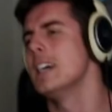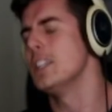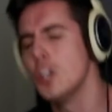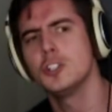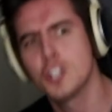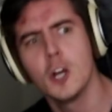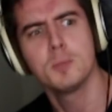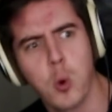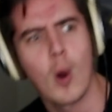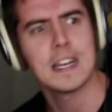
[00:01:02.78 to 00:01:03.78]
YouTube
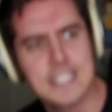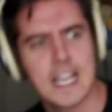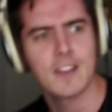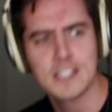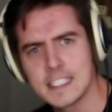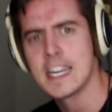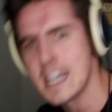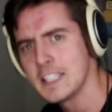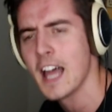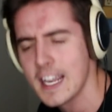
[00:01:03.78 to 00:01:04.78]

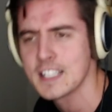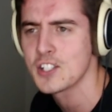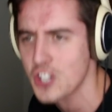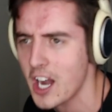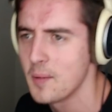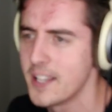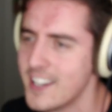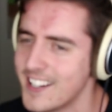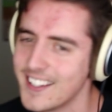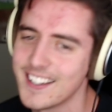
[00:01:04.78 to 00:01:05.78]
2017, ladies and gentlemen.
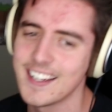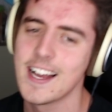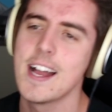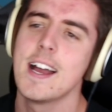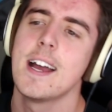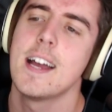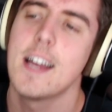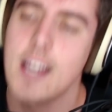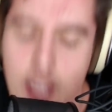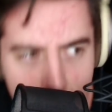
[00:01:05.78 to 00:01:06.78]

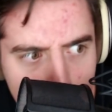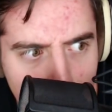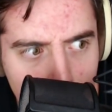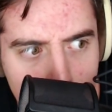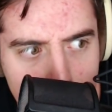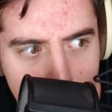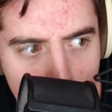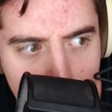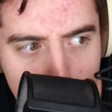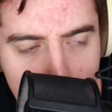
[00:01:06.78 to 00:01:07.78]
If you've heard
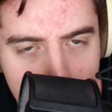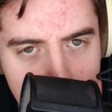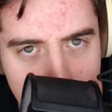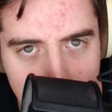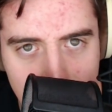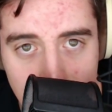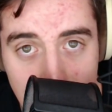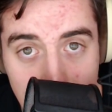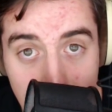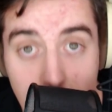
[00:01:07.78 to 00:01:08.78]
of Oblivious
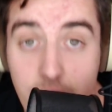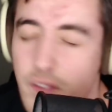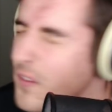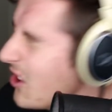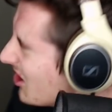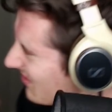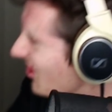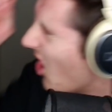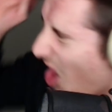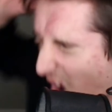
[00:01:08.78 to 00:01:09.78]
HD, for
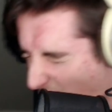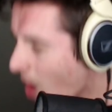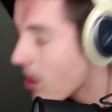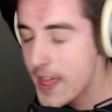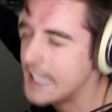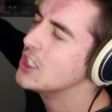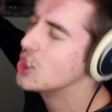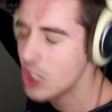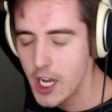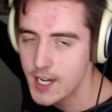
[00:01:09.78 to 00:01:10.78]
all that
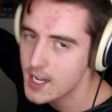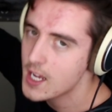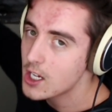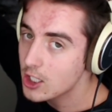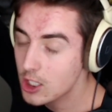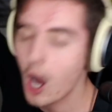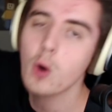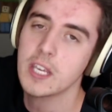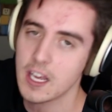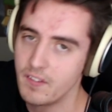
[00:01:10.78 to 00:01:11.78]
is good,
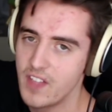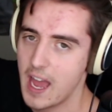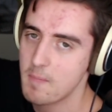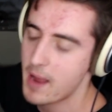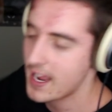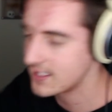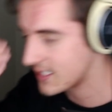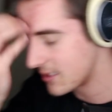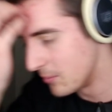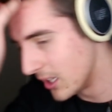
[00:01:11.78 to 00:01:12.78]
go give that man
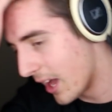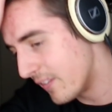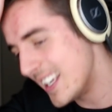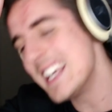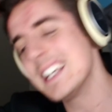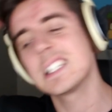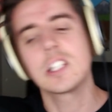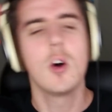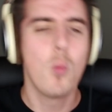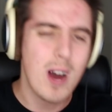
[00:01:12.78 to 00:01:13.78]
some love. He is
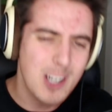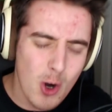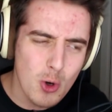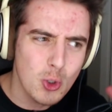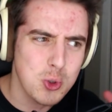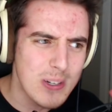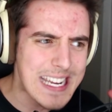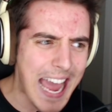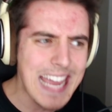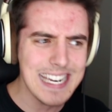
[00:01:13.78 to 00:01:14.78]
the one who
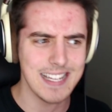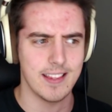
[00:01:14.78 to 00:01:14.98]
created